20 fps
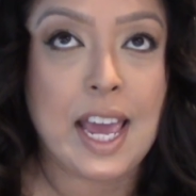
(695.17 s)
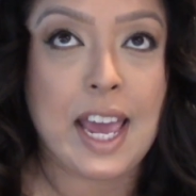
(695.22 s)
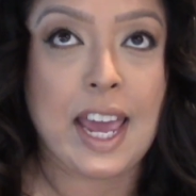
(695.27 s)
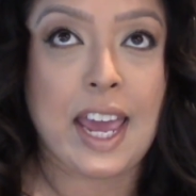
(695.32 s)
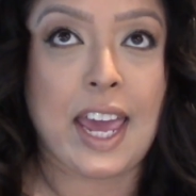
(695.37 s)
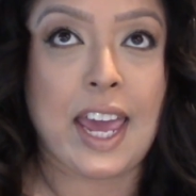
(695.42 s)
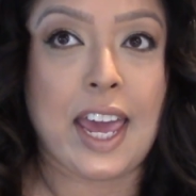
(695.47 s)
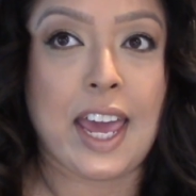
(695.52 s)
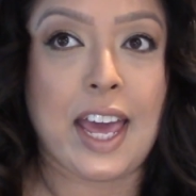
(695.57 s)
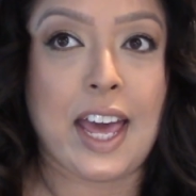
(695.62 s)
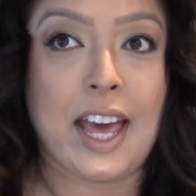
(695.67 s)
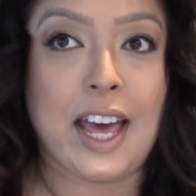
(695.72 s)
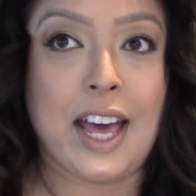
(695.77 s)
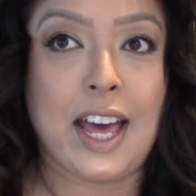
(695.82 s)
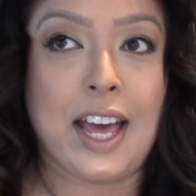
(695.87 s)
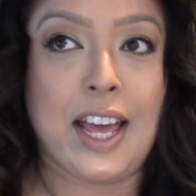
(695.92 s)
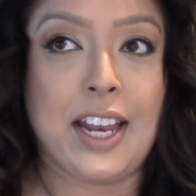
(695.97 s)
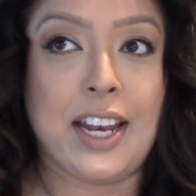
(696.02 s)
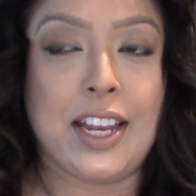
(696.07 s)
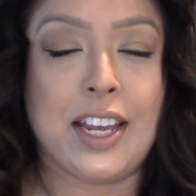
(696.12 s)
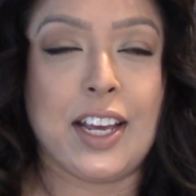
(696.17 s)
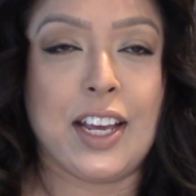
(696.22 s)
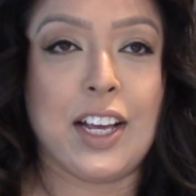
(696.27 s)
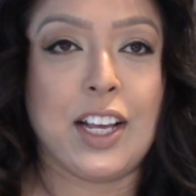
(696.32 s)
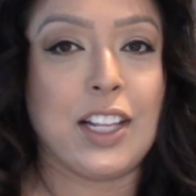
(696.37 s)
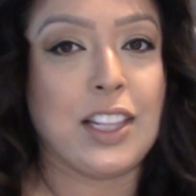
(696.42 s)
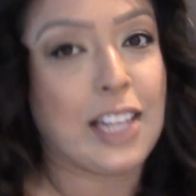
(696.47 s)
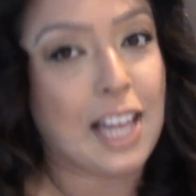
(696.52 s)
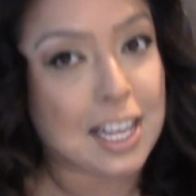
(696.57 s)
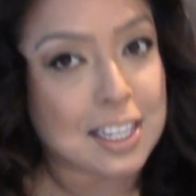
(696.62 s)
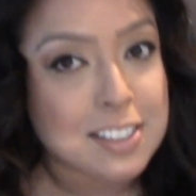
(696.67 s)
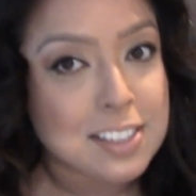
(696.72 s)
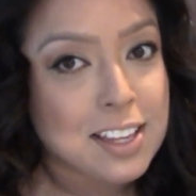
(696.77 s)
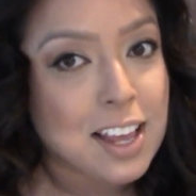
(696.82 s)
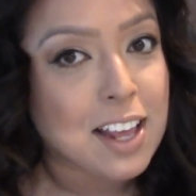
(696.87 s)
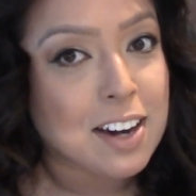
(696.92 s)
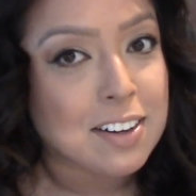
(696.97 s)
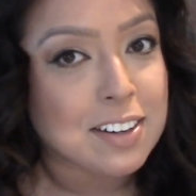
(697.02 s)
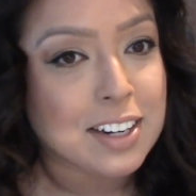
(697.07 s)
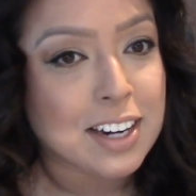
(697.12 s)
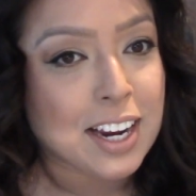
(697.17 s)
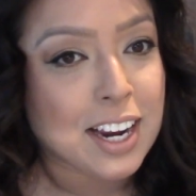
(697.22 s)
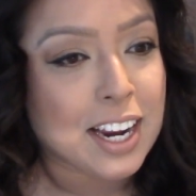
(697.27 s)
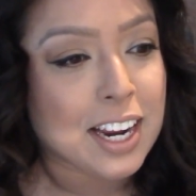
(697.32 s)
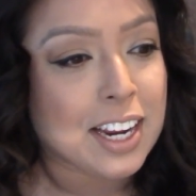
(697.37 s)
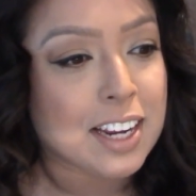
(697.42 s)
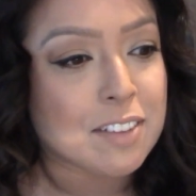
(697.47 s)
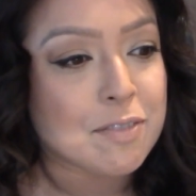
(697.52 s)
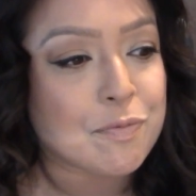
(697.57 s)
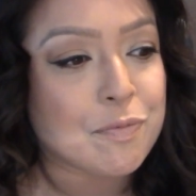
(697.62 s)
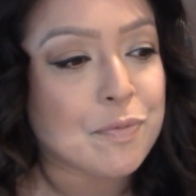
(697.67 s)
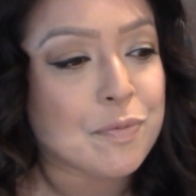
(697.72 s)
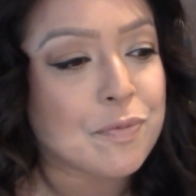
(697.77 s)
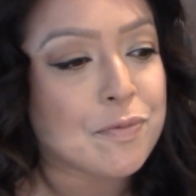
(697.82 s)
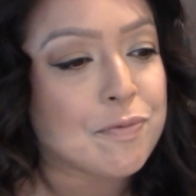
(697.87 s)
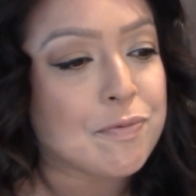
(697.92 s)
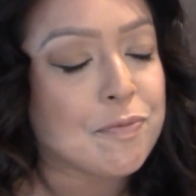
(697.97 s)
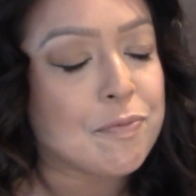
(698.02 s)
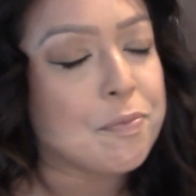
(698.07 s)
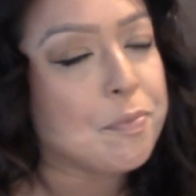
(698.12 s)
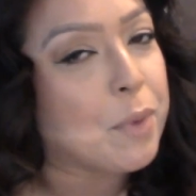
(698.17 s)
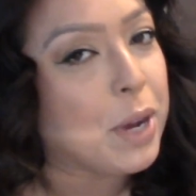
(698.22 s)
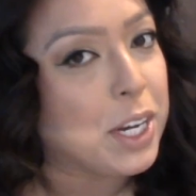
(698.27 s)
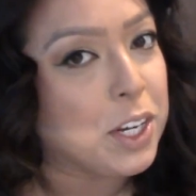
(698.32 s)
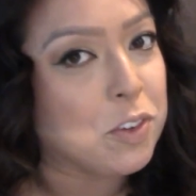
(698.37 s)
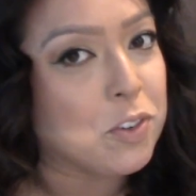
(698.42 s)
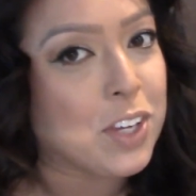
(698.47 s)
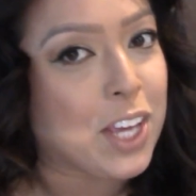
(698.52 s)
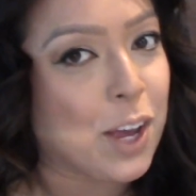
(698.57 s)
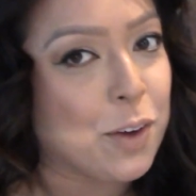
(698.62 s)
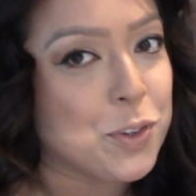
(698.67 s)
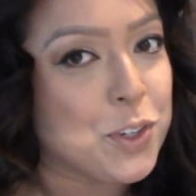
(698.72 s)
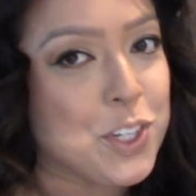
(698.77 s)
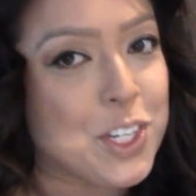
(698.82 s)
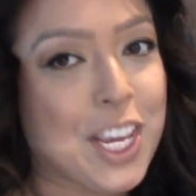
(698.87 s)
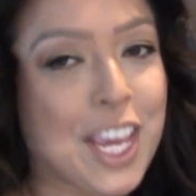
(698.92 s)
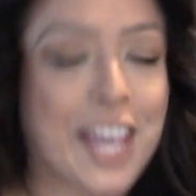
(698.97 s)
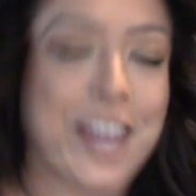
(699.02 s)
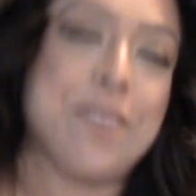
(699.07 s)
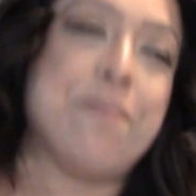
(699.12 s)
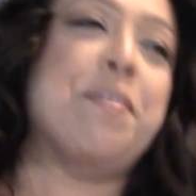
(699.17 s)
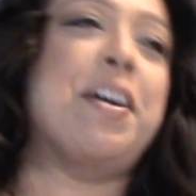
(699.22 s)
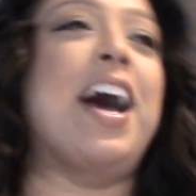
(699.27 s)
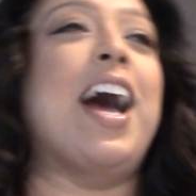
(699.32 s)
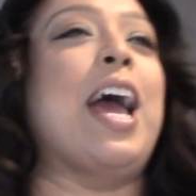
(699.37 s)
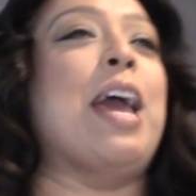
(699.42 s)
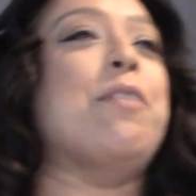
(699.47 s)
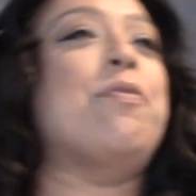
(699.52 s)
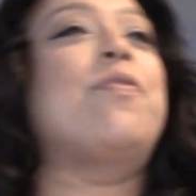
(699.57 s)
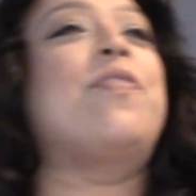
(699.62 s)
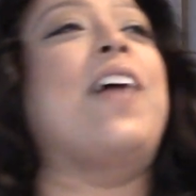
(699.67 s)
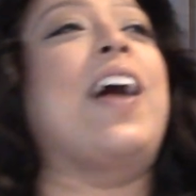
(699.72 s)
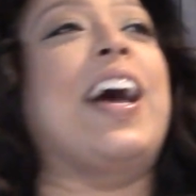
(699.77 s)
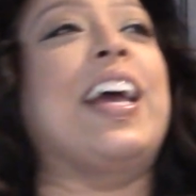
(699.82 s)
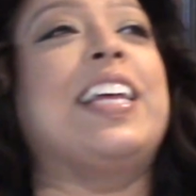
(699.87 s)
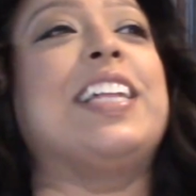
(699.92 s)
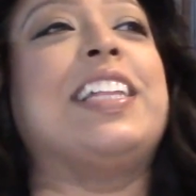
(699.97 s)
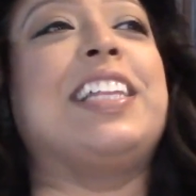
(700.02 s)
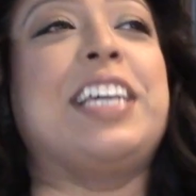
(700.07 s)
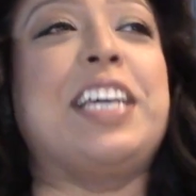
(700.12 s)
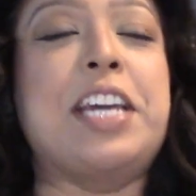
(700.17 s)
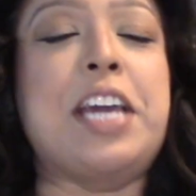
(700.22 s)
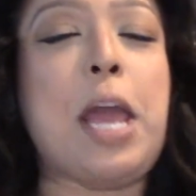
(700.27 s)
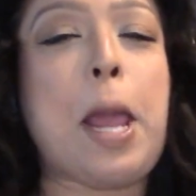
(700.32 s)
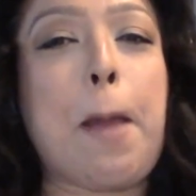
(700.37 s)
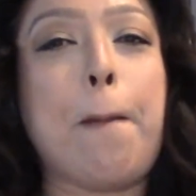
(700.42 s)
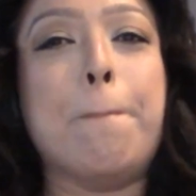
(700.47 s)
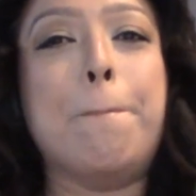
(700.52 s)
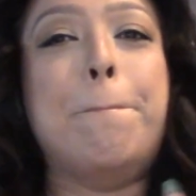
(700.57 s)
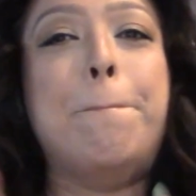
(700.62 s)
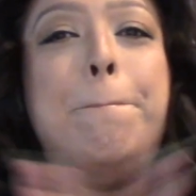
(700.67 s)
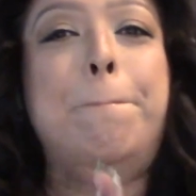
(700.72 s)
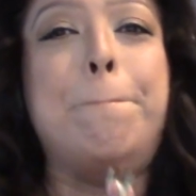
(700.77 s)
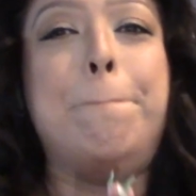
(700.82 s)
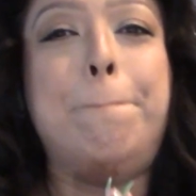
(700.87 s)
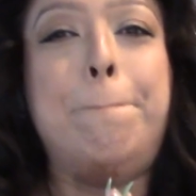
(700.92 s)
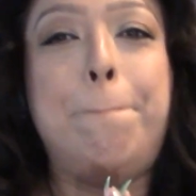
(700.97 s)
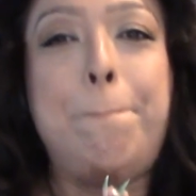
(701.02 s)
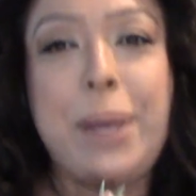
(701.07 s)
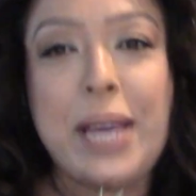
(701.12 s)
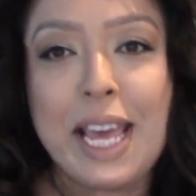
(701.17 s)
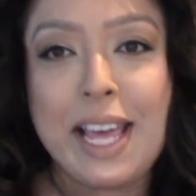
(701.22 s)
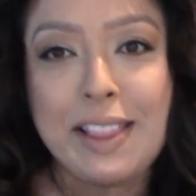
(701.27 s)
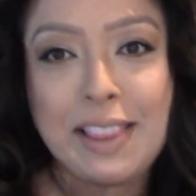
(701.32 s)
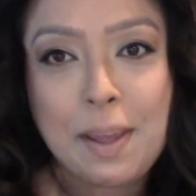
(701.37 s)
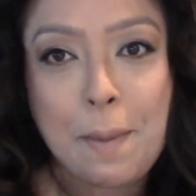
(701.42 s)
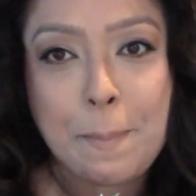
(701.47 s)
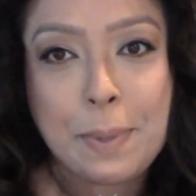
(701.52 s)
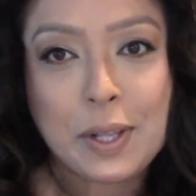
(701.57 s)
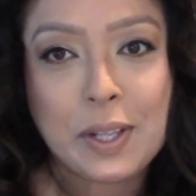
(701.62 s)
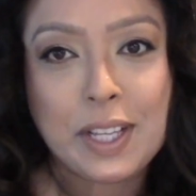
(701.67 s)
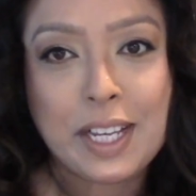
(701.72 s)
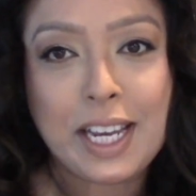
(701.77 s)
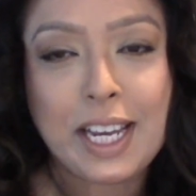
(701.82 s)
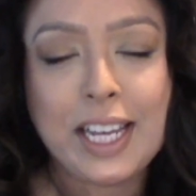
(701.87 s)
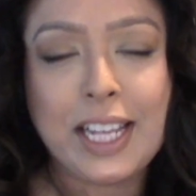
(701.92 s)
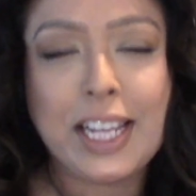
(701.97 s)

And last Saturday, my new couch came. I finally bit the bullet